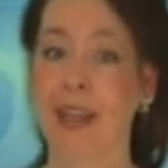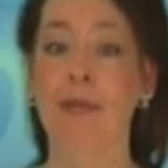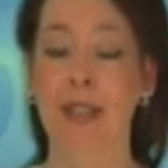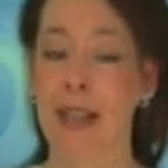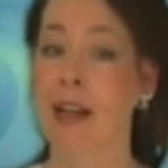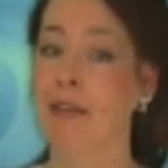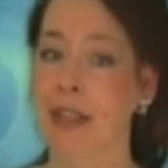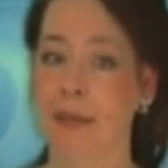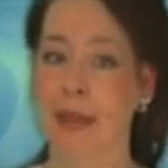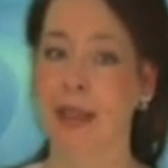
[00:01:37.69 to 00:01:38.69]
He was
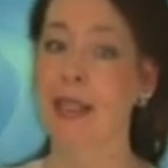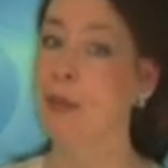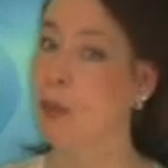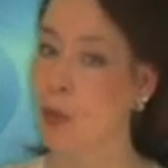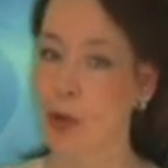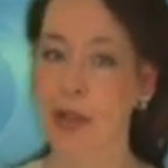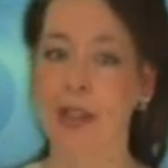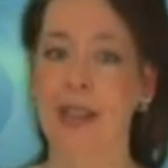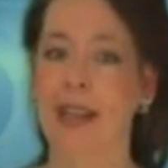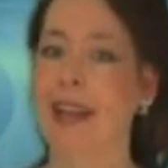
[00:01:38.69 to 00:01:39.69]
loved,
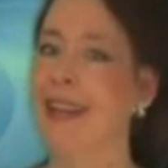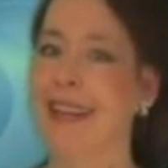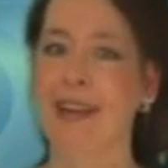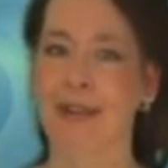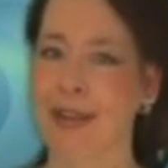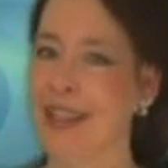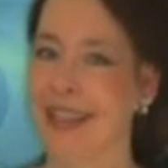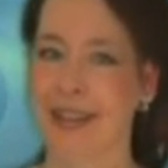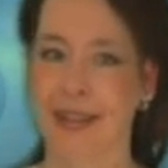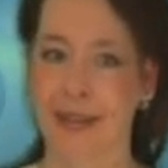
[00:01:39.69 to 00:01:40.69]
supported, and never
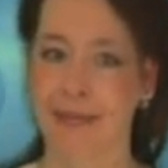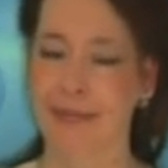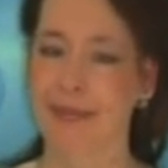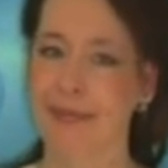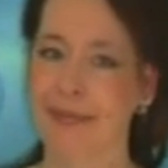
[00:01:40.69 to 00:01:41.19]
ridiculed.